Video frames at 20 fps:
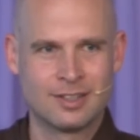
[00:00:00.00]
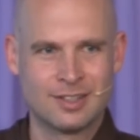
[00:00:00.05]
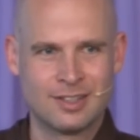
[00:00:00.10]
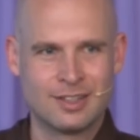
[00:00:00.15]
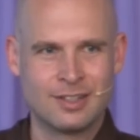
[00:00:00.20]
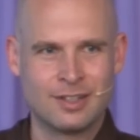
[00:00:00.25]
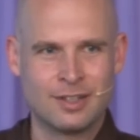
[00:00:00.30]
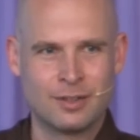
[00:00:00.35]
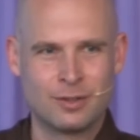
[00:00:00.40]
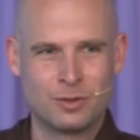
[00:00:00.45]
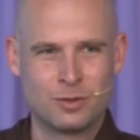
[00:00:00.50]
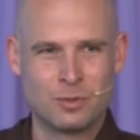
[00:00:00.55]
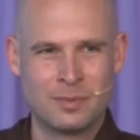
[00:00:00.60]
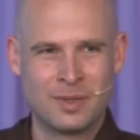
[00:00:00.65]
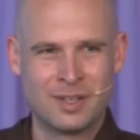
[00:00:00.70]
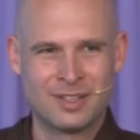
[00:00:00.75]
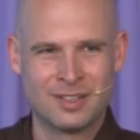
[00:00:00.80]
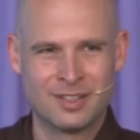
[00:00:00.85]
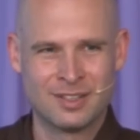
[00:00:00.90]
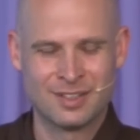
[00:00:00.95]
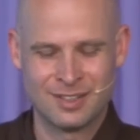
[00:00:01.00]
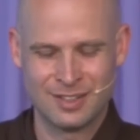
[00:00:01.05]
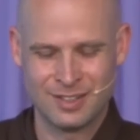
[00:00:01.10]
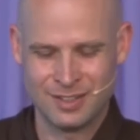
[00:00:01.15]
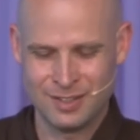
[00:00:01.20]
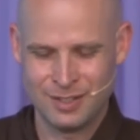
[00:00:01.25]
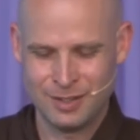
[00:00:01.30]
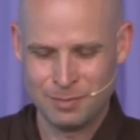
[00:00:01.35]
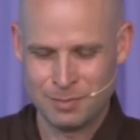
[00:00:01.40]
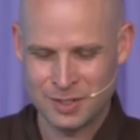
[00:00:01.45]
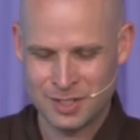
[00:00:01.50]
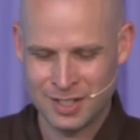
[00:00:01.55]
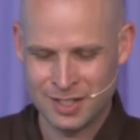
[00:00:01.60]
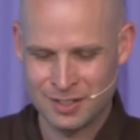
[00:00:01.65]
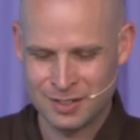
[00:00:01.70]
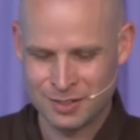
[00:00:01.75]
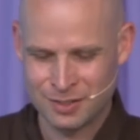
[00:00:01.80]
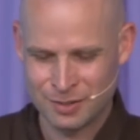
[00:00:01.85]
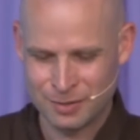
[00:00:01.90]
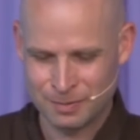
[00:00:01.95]
He needed to make a deep
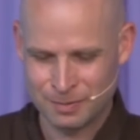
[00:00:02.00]
change.